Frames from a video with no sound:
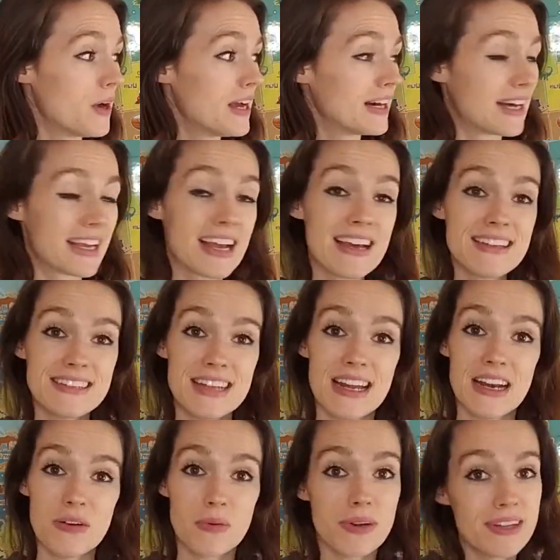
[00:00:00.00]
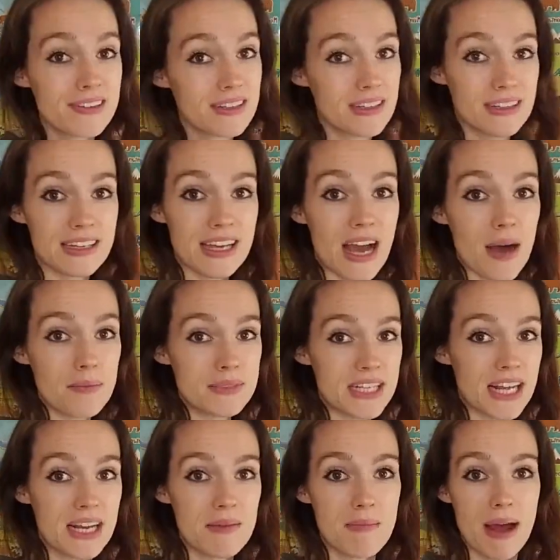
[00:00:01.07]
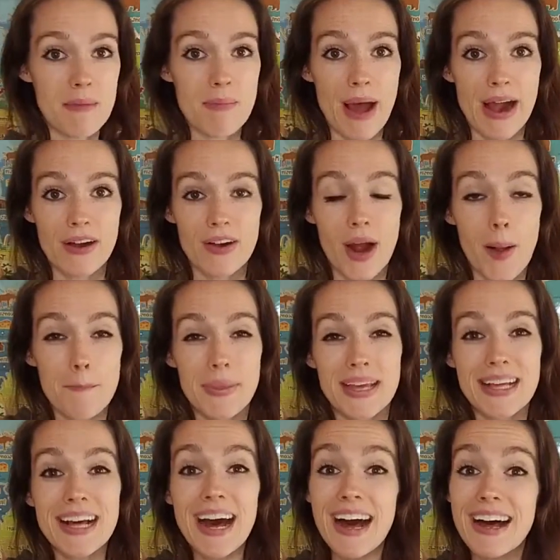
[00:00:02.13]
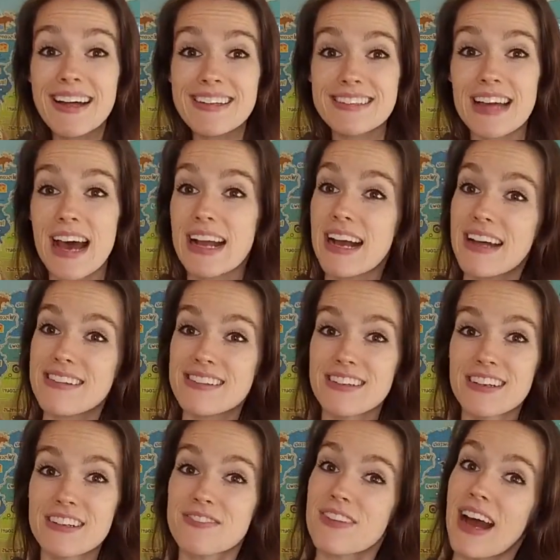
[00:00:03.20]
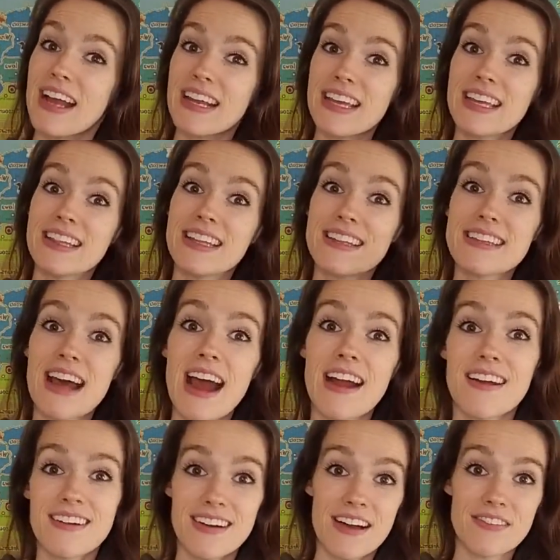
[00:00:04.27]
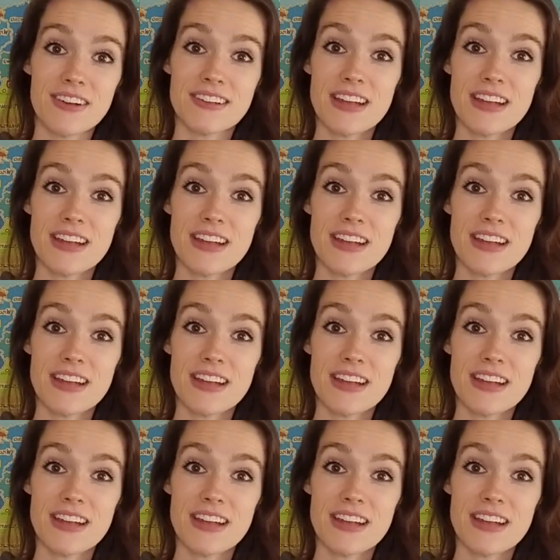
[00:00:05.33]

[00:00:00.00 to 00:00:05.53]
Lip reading: like I said, I recently updated my background because I got certified in these higher levels.